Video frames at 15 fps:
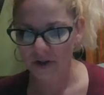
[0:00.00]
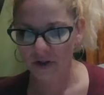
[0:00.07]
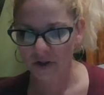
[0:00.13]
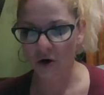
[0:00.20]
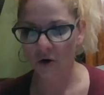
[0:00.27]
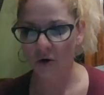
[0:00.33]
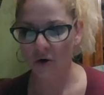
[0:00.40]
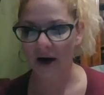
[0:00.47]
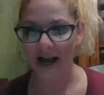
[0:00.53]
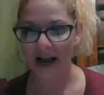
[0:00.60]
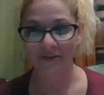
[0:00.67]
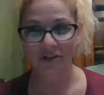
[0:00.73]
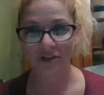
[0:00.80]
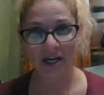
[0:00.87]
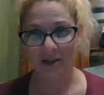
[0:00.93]
So
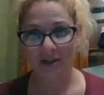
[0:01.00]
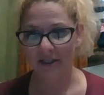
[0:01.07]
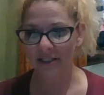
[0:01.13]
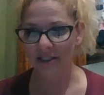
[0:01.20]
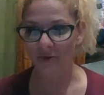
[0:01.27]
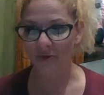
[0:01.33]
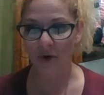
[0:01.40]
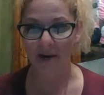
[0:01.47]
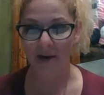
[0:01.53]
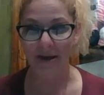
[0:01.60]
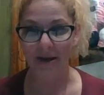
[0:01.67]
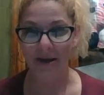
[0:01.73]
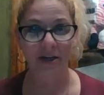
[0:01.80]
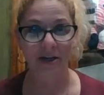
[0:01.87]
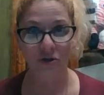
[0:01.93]
I have a checklist when I
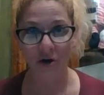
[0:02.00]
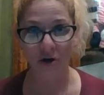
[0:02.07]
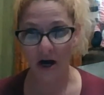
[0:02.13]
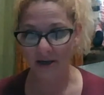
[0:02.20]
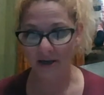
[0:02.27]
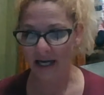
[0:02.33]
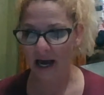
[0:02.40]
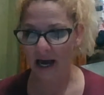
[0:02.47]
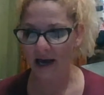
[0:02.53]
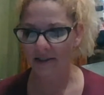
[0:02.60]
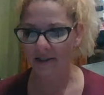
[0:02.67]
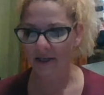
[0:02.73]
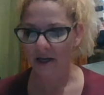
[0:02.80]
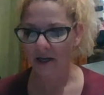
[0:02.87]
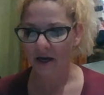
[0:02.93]
made initial
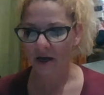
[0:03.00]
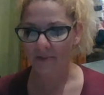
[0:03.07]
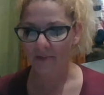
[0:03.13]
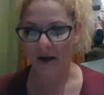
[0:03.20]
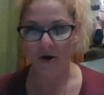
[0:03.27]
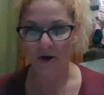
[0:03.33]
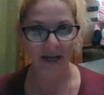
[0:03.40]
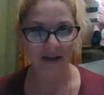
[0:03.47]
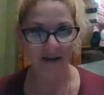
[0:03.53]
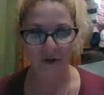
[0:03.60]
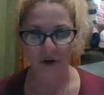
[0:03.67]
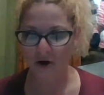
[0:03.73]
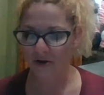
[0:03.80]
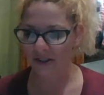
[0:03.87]
contact. Mail and gave their